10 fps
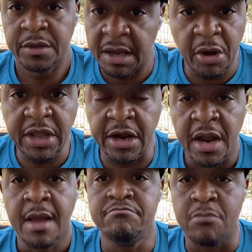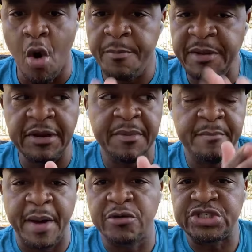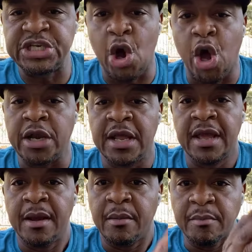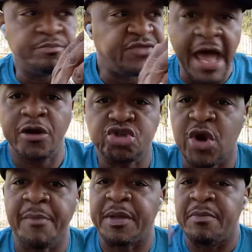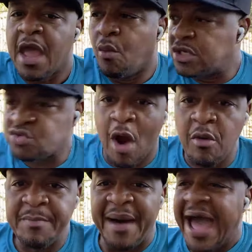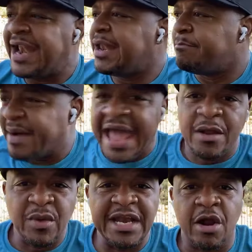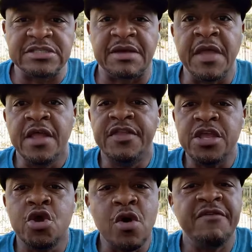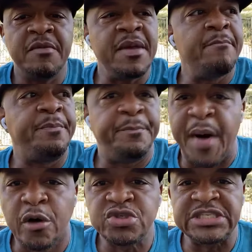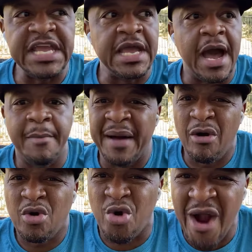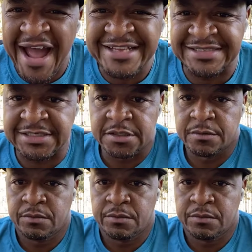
Come on here. More people have been posting on Donald Trump and what's wrong with Biden and Biden winning all this stuff than you even been posting about Christ.